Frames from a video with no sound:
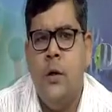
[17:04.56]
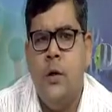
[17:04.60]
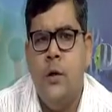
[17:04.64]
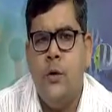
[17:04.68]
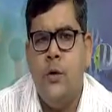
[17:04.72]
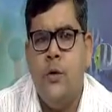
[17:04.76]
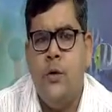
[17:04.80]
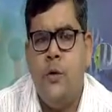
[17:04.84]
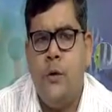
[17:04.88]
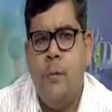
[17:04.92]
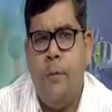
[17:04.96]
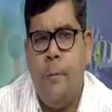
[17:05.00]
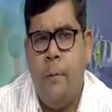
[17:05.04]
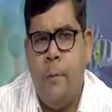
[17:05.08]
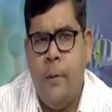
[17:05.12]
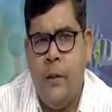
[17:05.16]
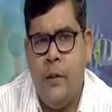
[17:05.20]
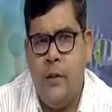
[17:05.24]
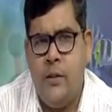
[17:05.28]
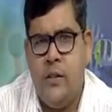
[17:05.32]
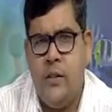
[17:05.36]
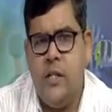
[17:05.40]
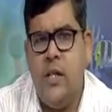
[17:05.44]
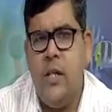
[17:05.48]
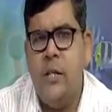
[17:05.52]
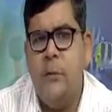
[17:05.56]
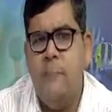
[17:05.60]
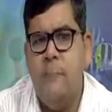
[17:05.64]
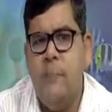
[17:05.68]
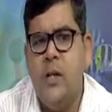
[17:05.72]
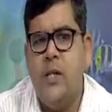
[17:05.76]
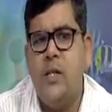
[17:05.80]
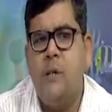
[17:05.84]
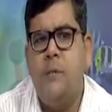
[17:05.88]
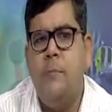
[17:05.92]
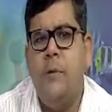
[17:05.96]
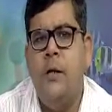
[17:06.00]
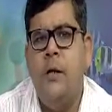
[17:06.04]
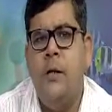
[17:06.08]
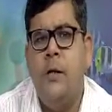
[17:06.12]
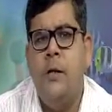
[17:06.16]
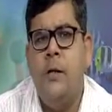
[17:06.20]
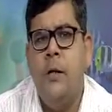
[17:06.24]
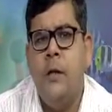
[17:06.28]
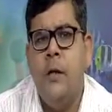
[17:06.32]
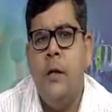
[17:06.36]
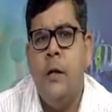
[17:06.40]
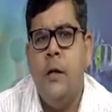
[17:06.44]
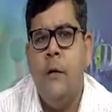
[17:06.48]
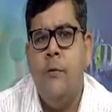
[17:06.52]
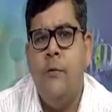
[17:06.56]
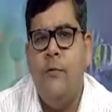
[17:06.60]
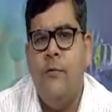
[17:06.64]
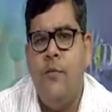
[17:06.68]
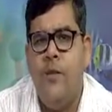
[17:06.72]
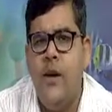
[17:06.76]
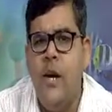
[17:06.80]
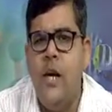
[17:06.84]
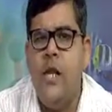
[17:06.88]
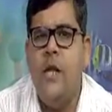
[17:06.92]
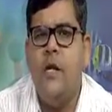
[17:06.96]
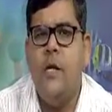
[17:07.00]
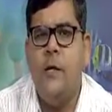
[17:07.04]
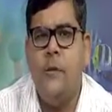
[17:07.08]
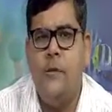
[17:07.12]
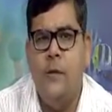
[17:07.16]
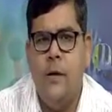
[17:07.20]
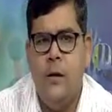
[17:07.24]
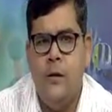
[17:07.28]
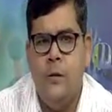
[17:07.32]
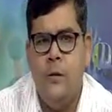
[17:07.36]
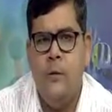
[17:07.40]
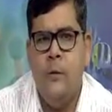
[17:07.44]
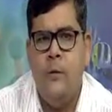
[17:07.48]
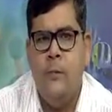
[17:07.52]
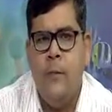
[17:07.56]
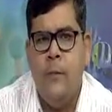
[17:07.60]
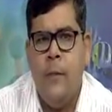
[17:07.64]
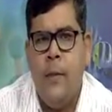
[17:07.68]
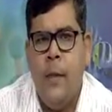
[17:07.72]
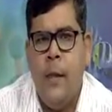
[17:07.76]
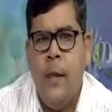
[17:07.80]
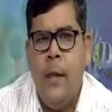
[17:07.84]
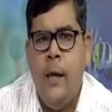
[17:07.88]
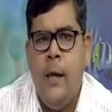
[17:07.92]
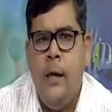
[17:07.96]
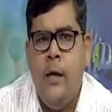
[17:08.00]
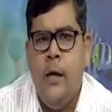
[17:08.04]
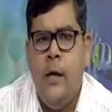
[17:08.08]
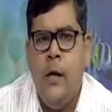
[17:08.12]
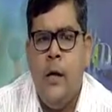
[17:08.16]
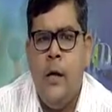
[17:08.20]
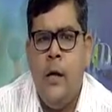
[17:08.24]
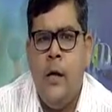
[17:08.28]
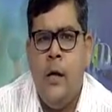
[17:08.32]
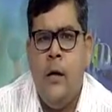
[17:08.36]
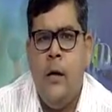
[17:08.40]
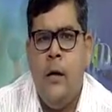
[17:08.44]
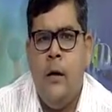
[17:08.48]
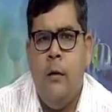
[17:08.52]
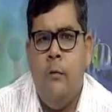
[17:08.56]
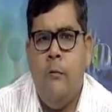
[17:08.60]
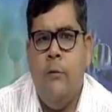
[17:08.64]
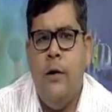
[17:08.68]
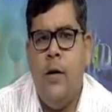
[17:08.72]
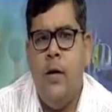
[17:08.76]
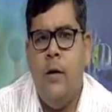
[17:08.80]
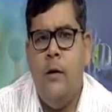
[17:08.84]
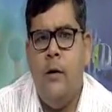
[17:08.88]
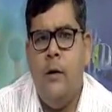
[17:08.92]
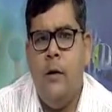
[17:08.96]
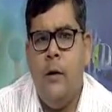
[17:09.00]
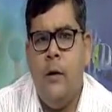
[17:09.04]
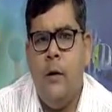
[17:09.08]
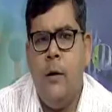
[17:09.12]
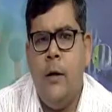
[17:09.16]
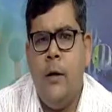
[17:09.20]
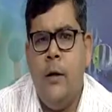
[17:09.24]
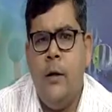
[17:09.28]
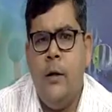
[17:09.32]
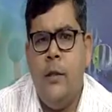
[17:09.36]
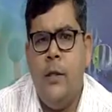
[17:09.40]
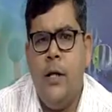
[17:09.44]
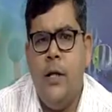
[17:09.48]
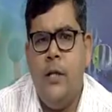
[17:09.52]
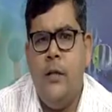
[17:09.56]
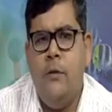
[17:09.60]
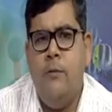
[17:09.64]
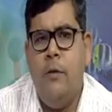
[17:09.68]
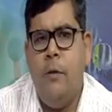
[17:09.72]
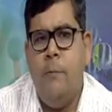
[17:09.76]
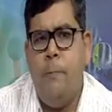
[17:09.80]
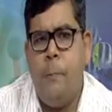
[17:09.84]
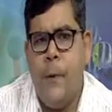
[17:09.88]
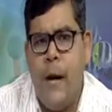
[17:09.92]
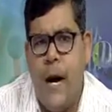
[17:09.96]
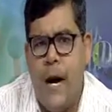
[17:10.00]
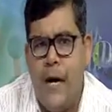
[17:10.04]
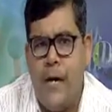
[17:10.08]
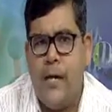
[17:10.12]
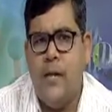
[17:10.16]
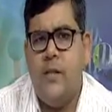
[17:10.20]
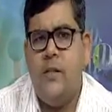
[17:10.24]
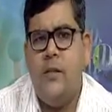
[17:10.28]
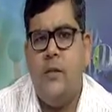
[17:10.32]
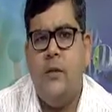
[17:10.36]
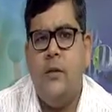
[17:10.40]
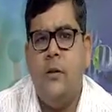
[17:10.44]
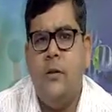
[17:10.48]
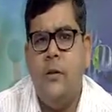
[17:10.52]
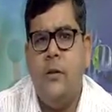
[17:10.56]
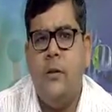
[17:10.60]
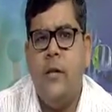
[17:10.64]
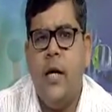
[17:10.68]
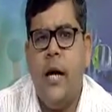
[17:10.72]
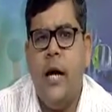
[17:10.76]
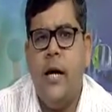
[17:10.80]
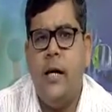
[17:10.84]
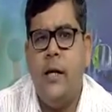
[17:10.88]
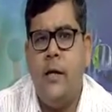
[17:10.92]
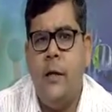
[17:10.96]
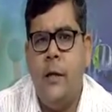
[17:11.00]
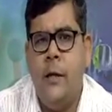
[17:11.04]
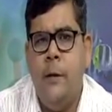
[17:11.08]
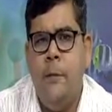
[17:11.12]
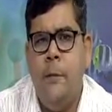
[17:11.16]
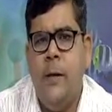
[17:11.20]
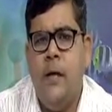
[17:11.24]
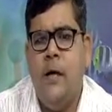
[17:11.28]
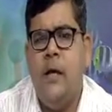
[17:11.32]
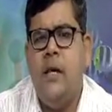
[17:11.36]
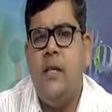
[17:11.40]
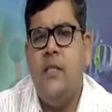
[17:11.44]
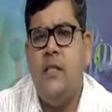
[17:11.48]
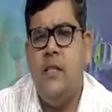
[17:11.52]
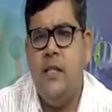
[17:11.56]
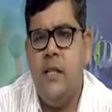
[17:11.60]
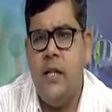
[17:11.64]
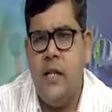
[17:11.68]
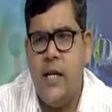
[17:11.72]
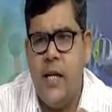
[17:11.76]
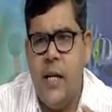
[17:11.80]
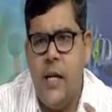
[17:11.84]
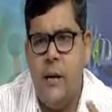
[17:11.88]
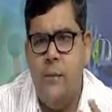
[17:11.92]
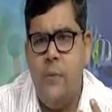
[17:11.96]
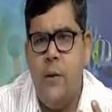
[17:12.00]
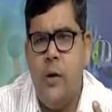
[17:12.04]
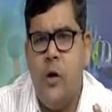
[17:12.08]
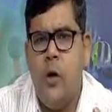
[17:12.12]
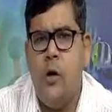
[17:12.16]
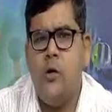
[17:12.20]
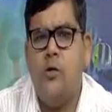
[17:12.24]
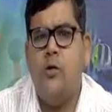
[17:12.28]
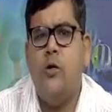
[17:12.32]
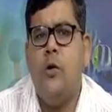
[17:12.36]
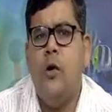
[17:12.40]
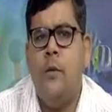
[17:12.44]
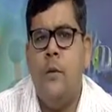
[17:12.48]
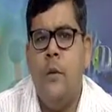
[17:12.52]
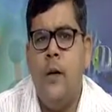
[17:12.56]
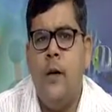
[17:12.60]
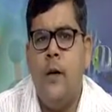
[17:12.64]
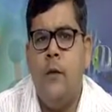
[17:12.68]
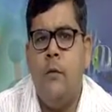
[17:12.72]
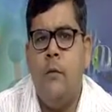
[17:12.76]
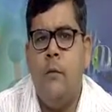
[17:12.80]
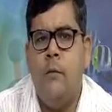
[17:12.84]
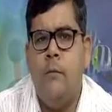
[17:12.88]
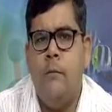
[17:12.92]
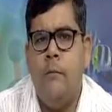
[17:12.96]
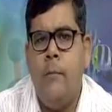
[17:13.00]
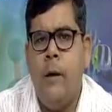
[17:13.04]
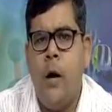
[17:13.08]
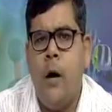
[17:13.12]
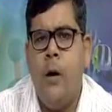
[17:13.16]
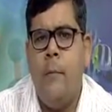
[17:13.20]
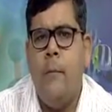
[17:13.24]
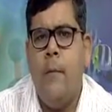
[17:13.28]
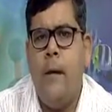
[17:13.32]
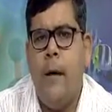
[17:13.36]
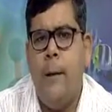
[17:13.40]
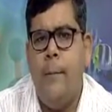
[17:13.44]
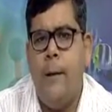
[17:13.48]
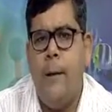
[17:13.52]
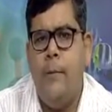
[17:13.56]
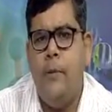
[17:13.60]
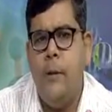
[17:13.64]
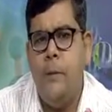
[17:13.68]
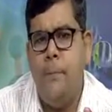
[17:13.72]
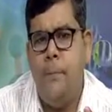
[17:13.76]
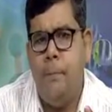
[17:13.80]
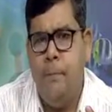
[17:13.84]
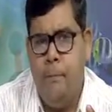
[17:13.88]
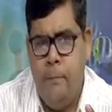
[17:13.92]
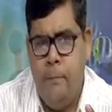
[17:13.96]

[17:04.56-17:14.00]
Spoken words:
So, the consent must be freely given. There is one practice that even a consent can be also given on behalf of the